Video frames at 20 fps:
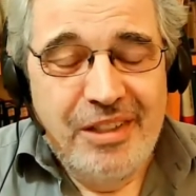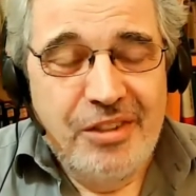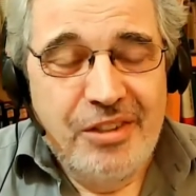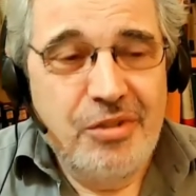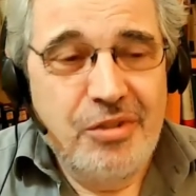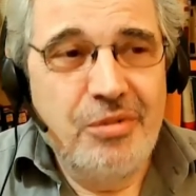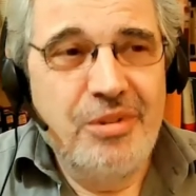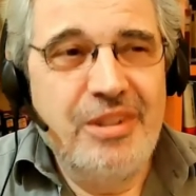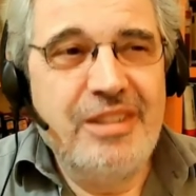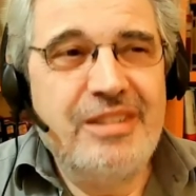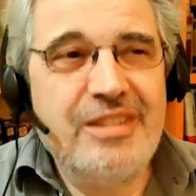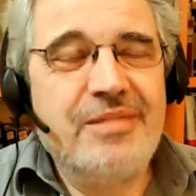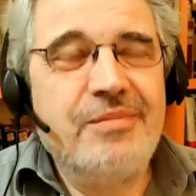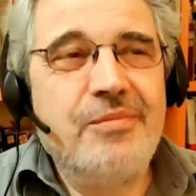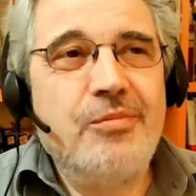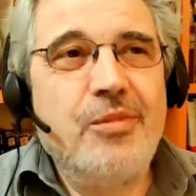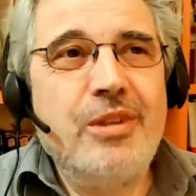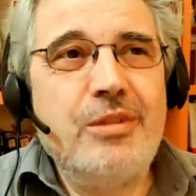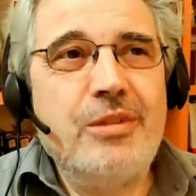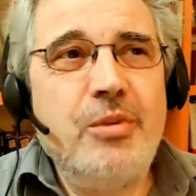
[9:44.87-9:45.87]
So this,
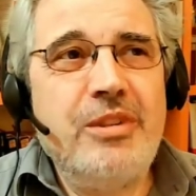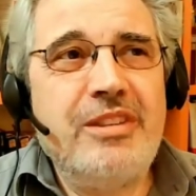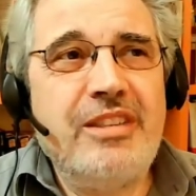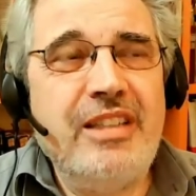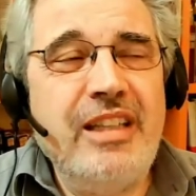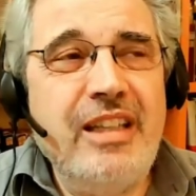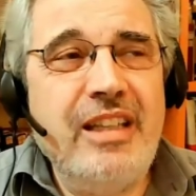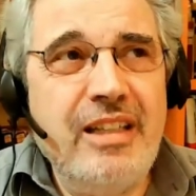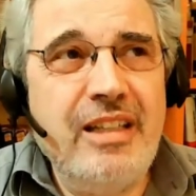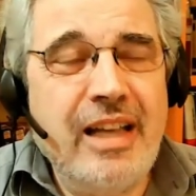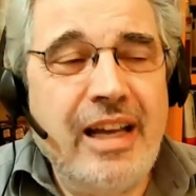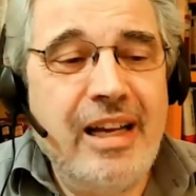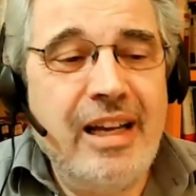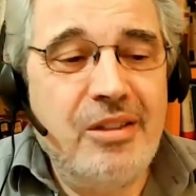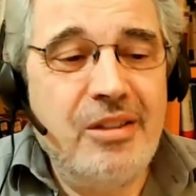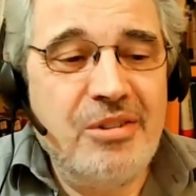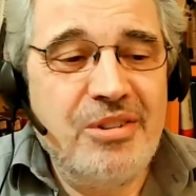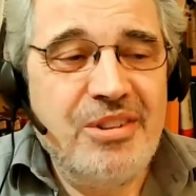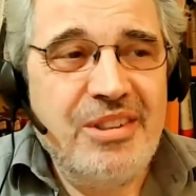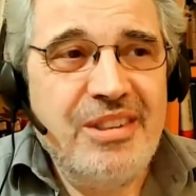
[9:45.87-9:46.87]
what we're seeing
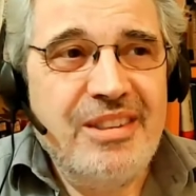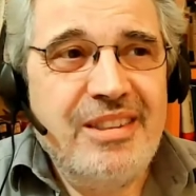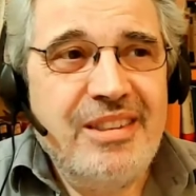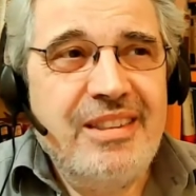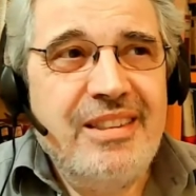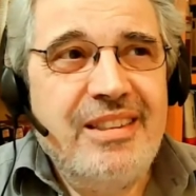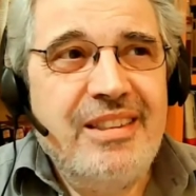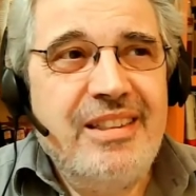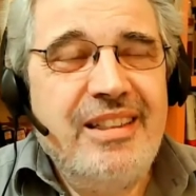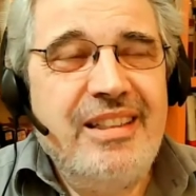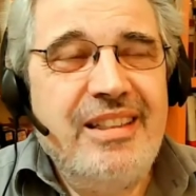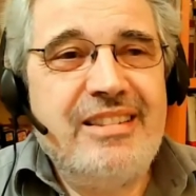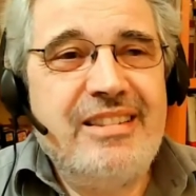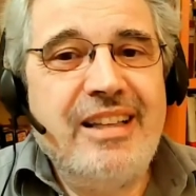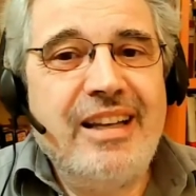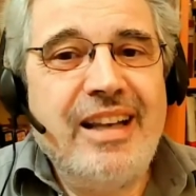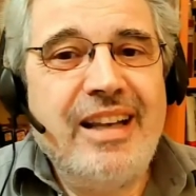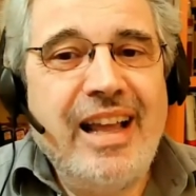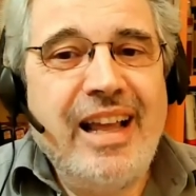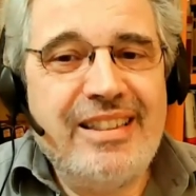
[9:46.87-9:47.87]
now, is
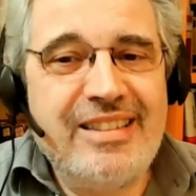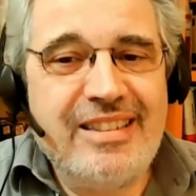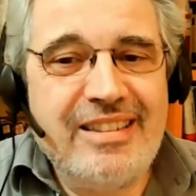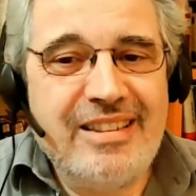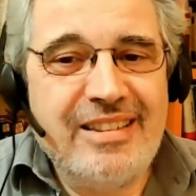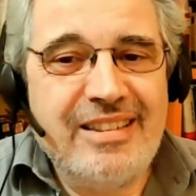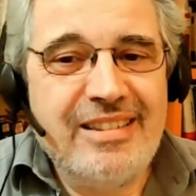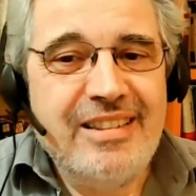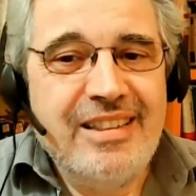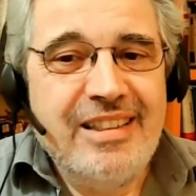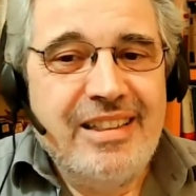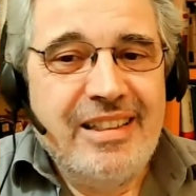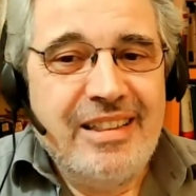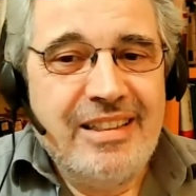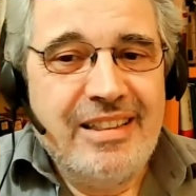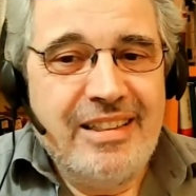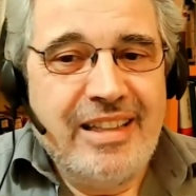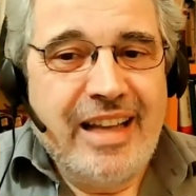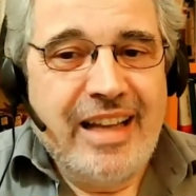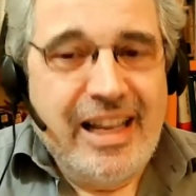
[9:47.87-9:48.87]
the last
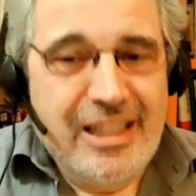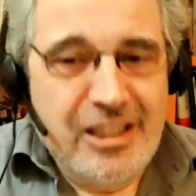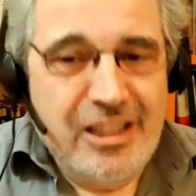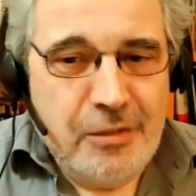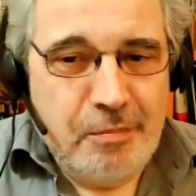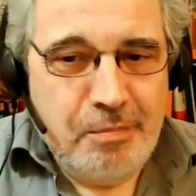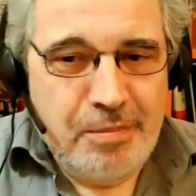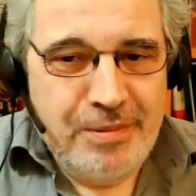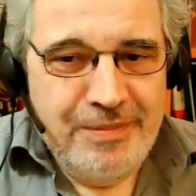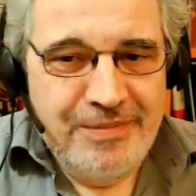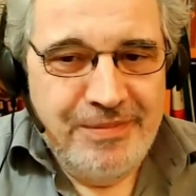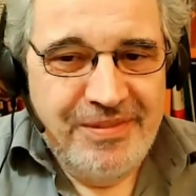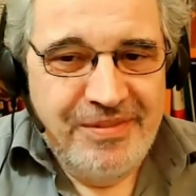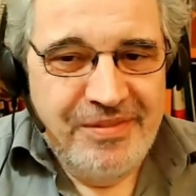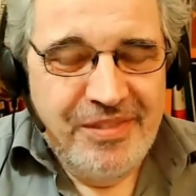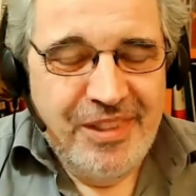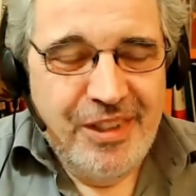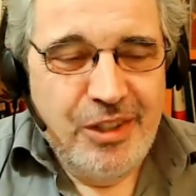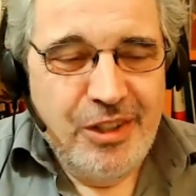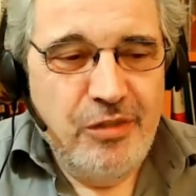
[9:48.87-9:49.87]
gasp
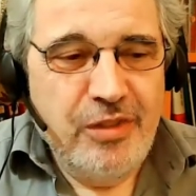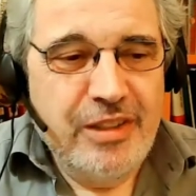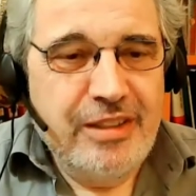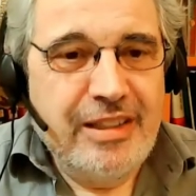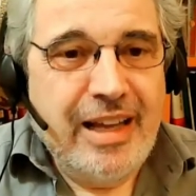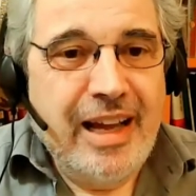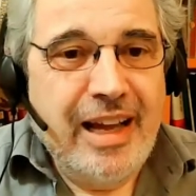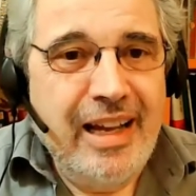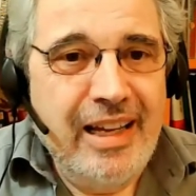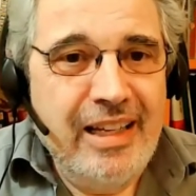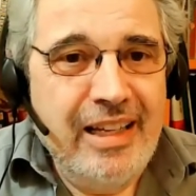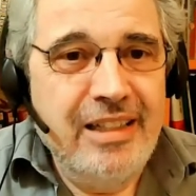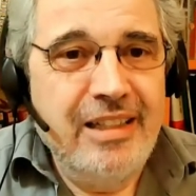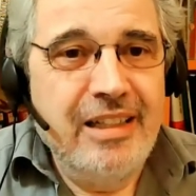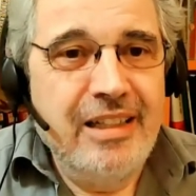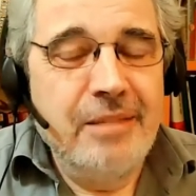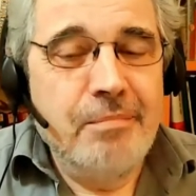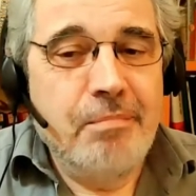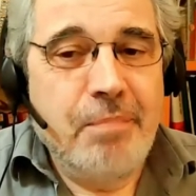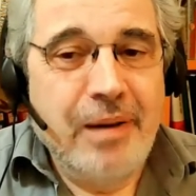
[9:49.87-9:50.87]
of a
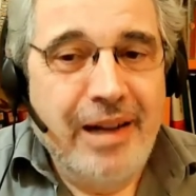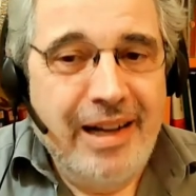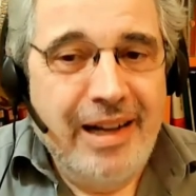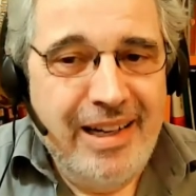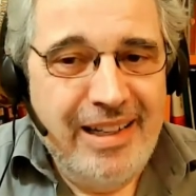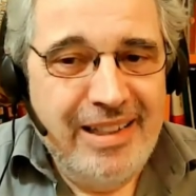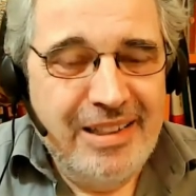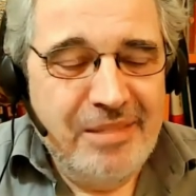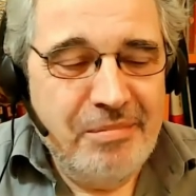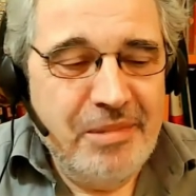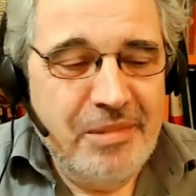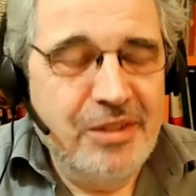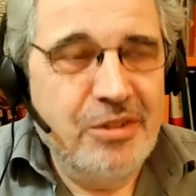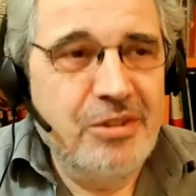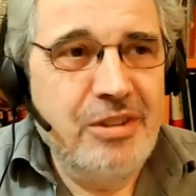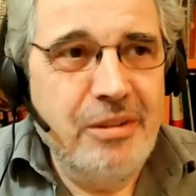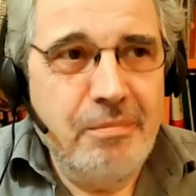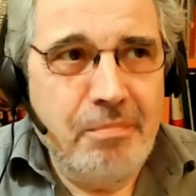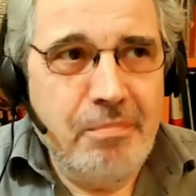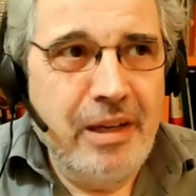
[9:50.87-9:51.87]
dying empire,
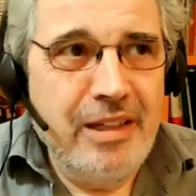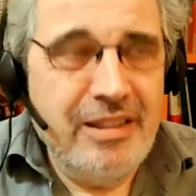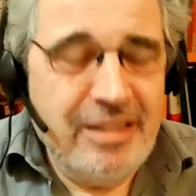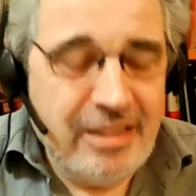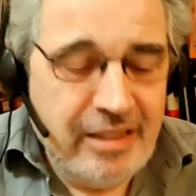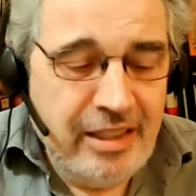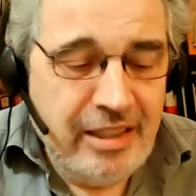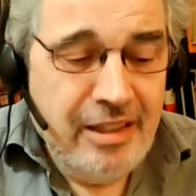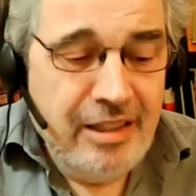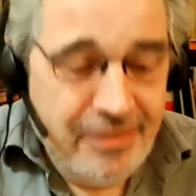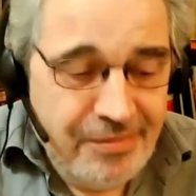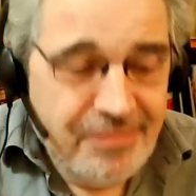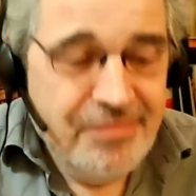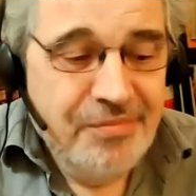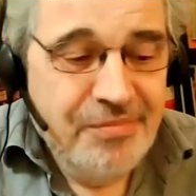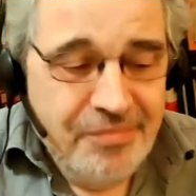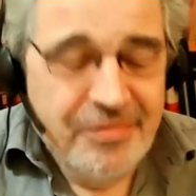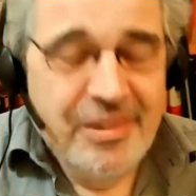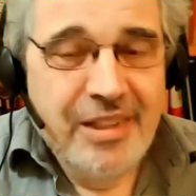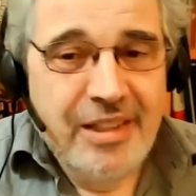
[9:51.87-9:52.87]
because the empire still
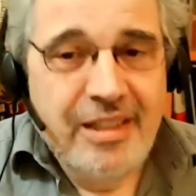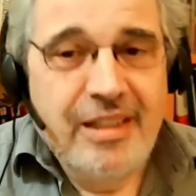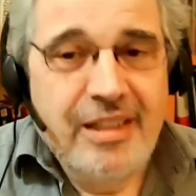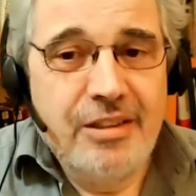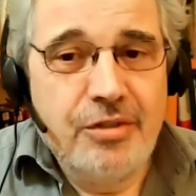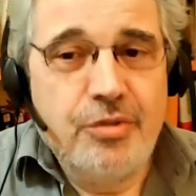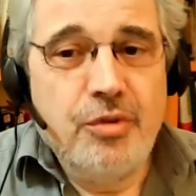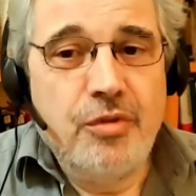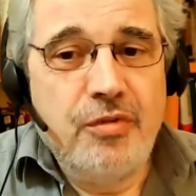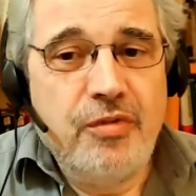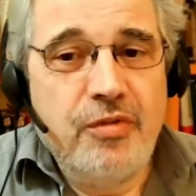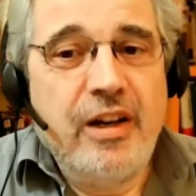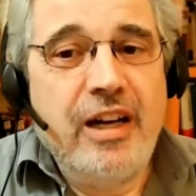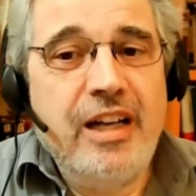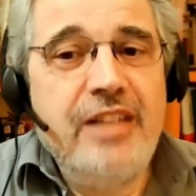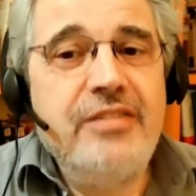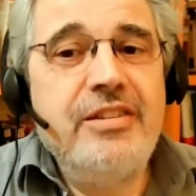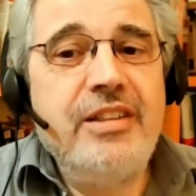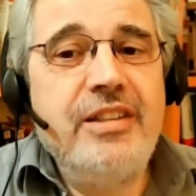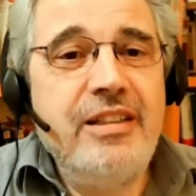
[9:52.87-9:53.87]
can
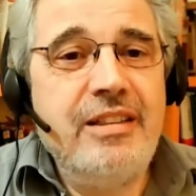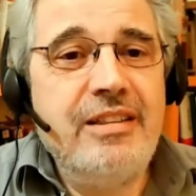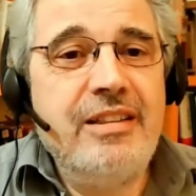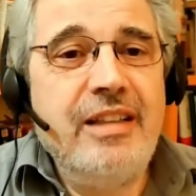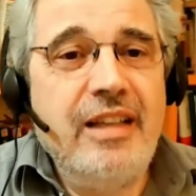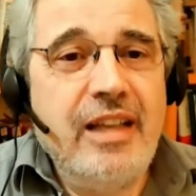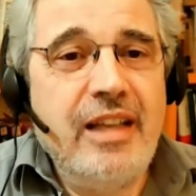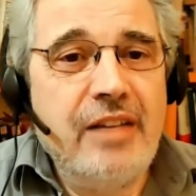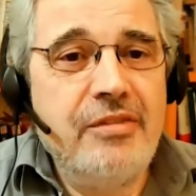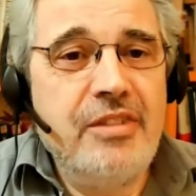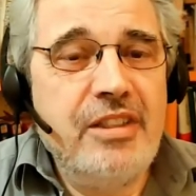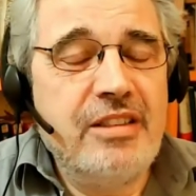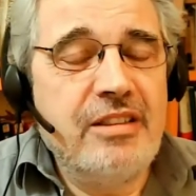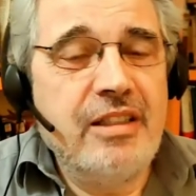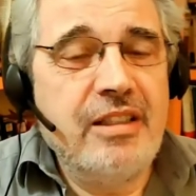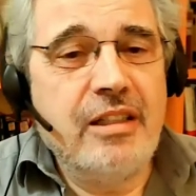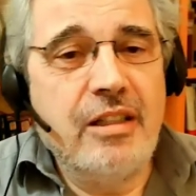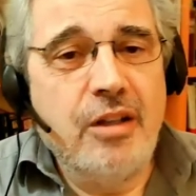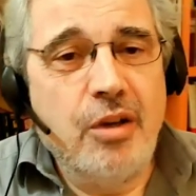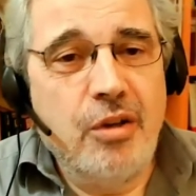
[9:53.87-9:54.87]
survive. They have
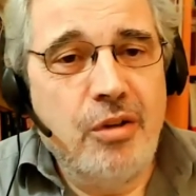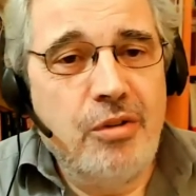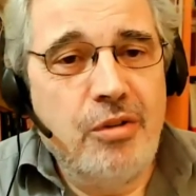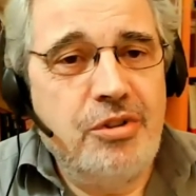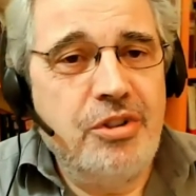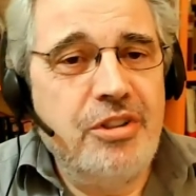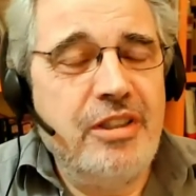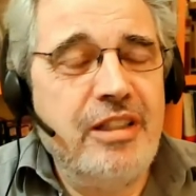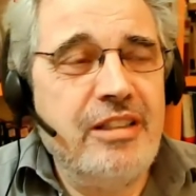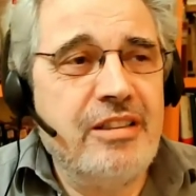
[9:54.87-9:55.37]
this technology.